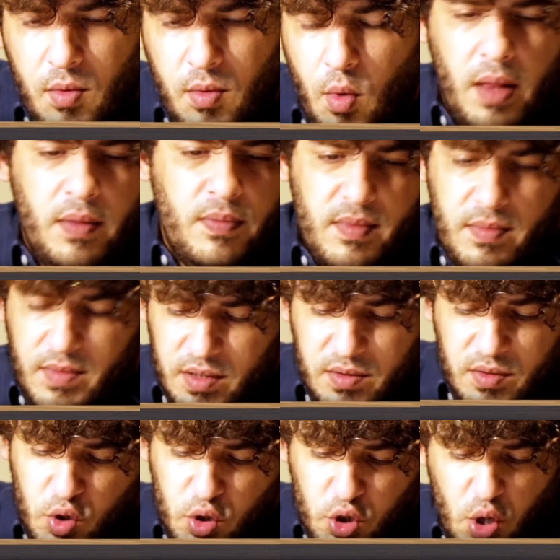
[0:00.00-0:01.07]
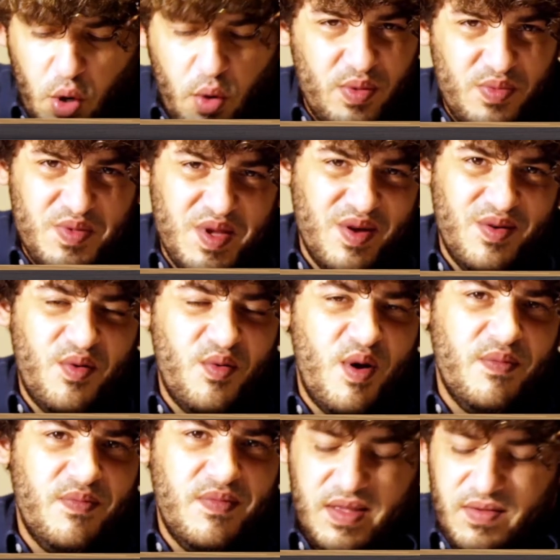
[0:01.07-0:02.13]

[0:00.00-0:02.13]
well, to show, you know,